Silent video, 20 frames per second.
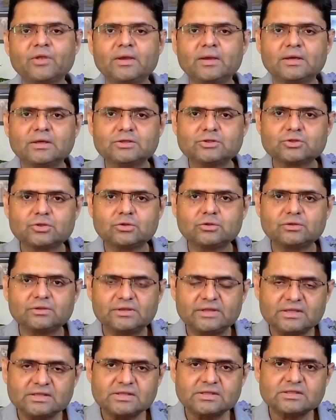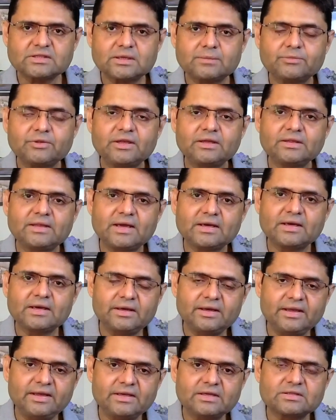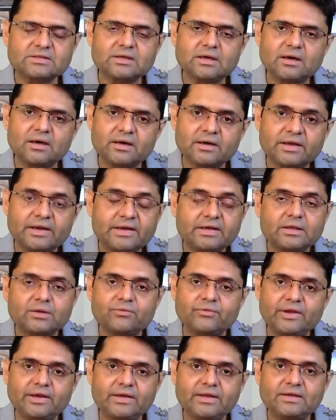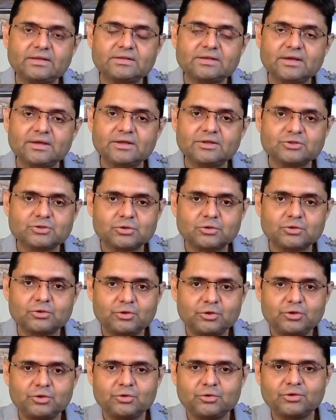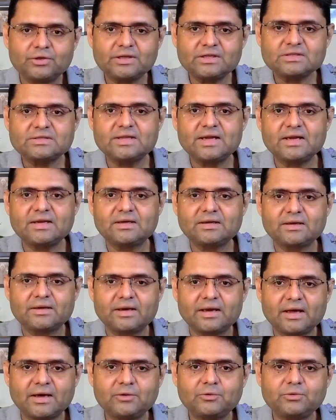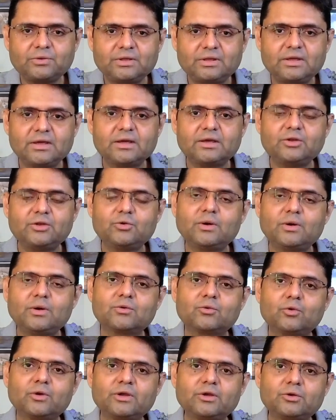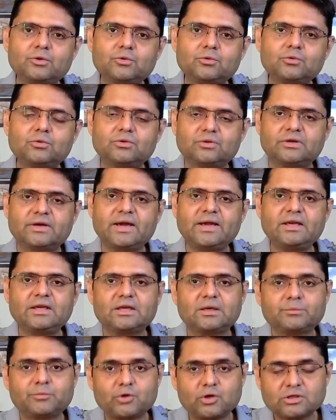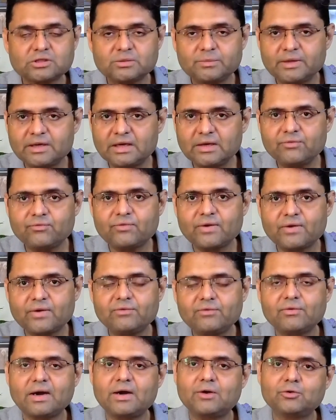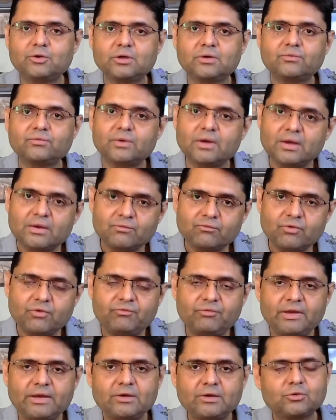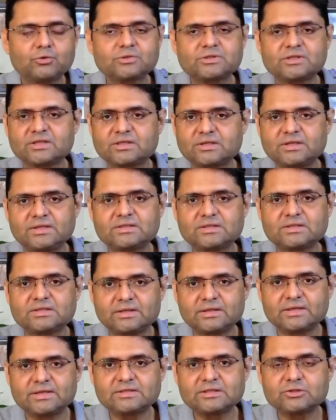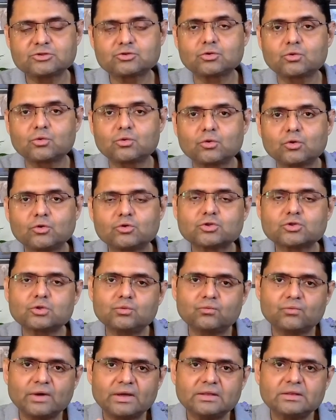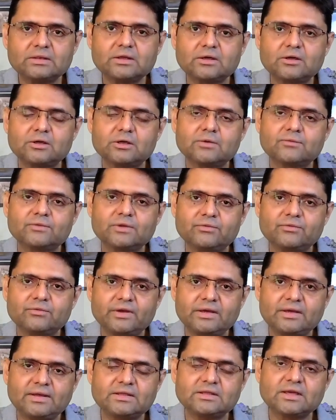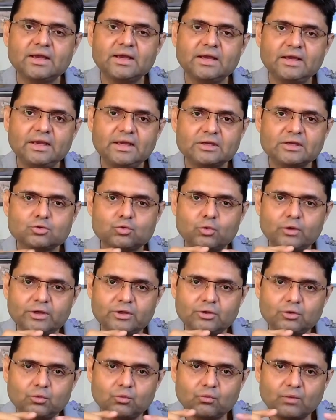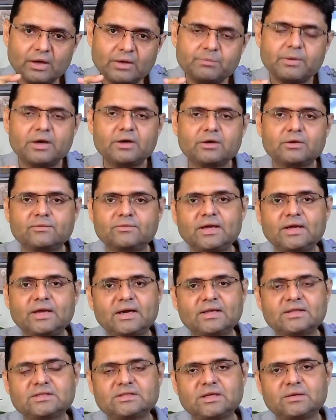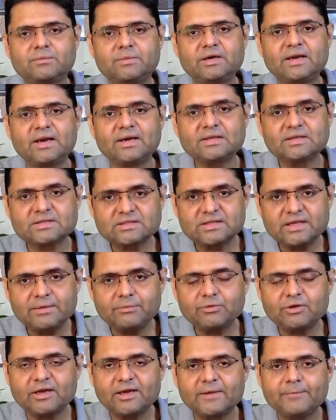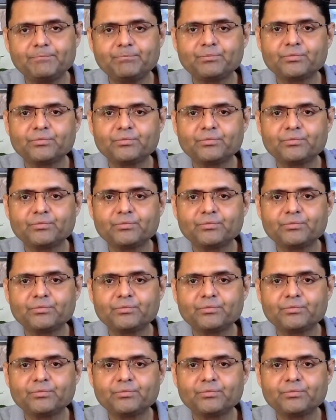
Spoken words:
so this is something that needs a greater weightage. So do you notice that now here you are going to write approximately 5 out of 15 to 16 sentences. So close to one third of the weightage is going to one part of the answer. But at the same time,